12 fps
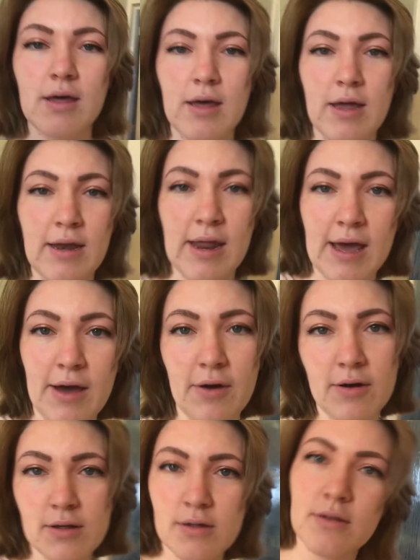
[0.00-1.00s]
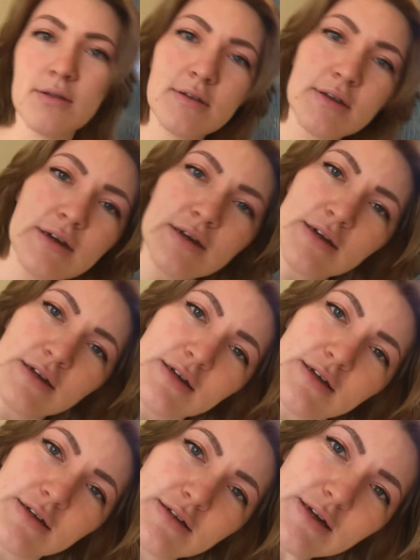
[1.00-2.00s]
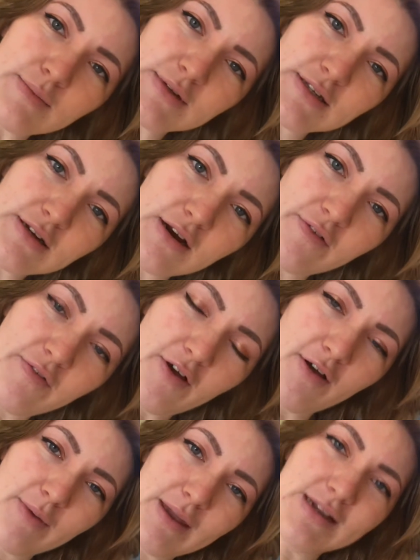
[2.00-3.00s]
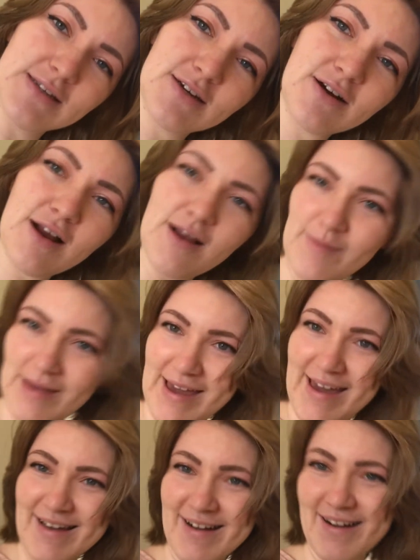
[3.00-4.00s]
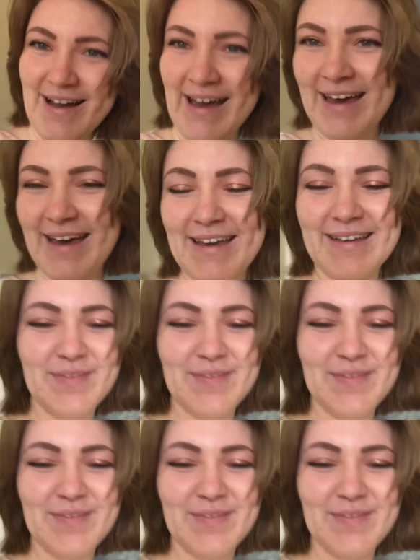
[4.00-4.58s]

and now someone started following me on Instagram. Hey girl, hey!